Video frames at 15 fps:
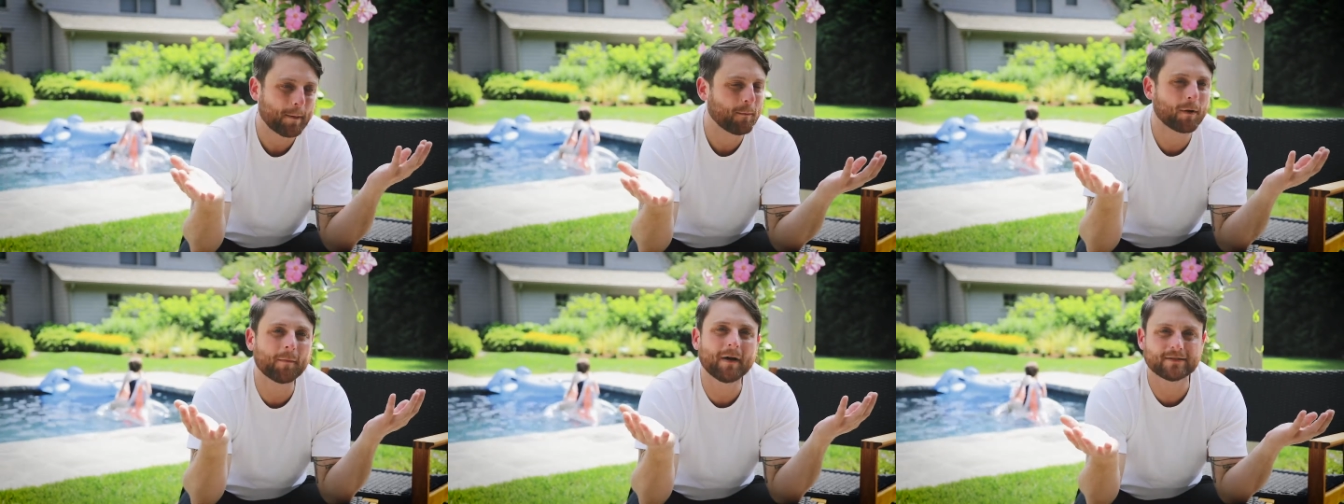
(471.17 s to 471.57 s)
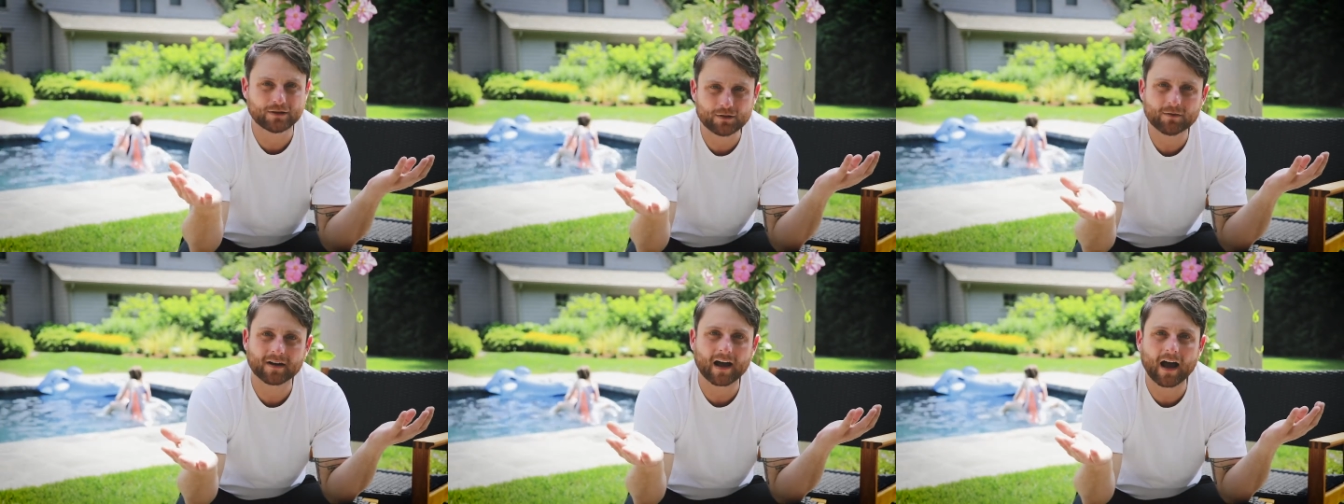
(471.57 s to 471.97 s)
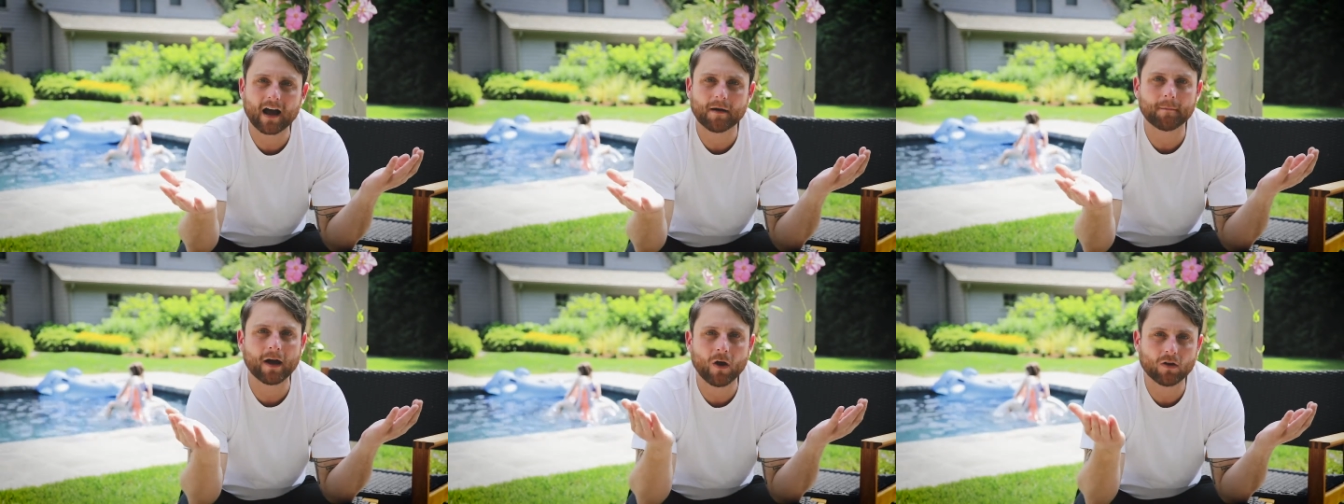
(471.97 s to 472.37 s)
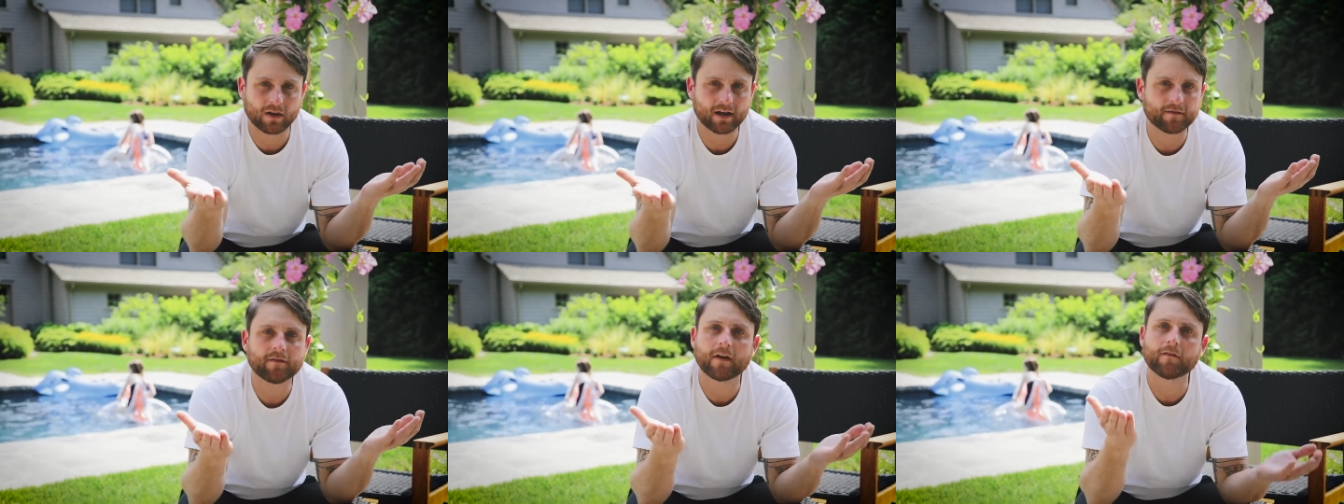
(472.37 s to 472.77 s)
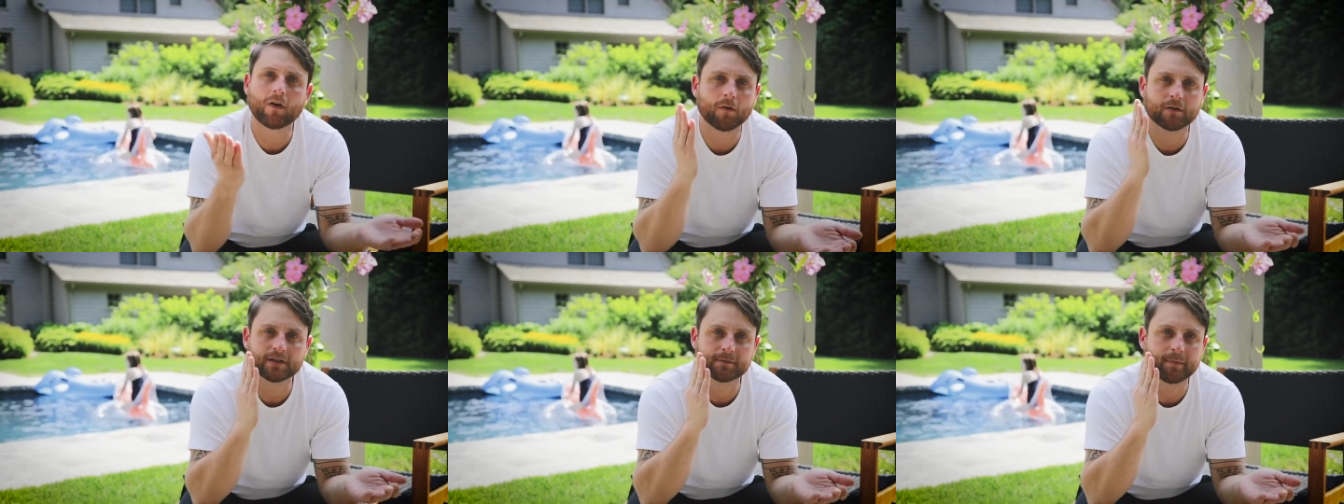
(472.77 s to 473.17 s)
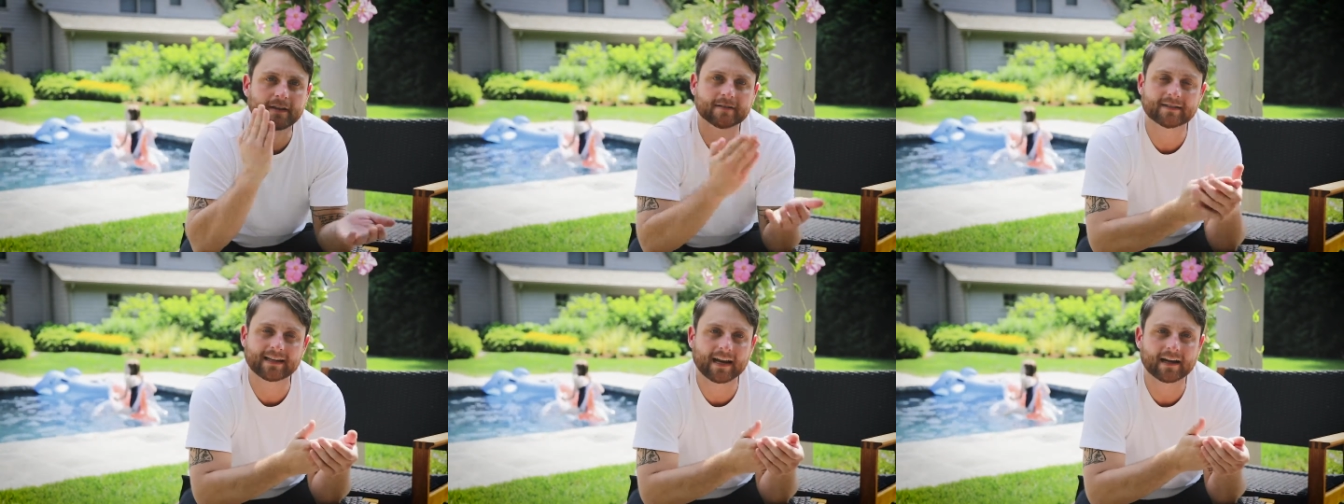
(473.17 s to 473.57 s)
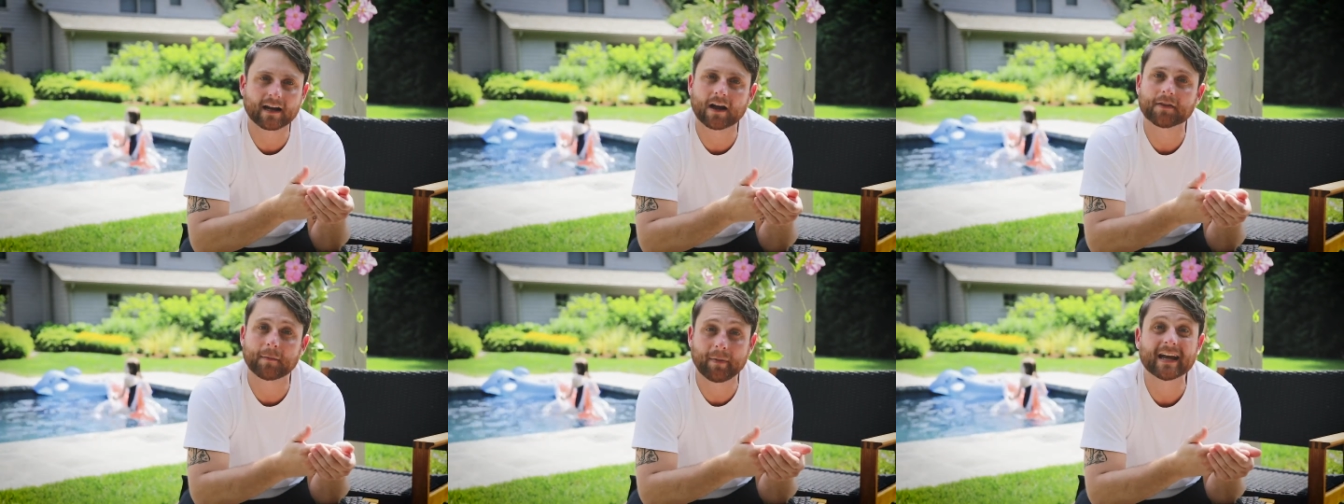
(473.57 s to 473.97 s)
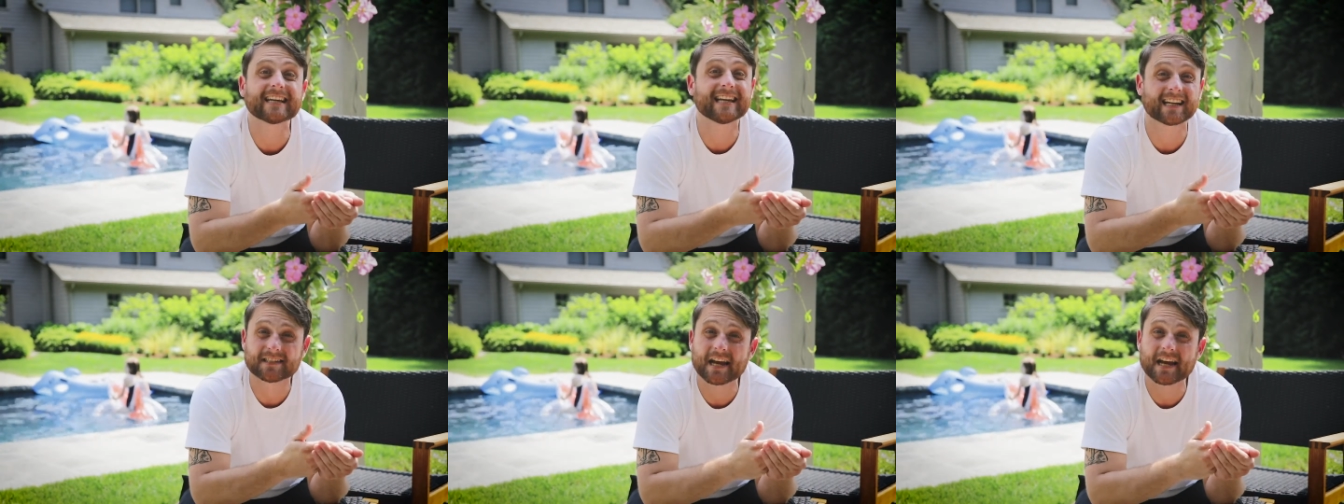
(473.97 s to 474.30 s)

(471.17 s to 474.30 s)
What am I doing? My whole life, I've always been standing on the picnic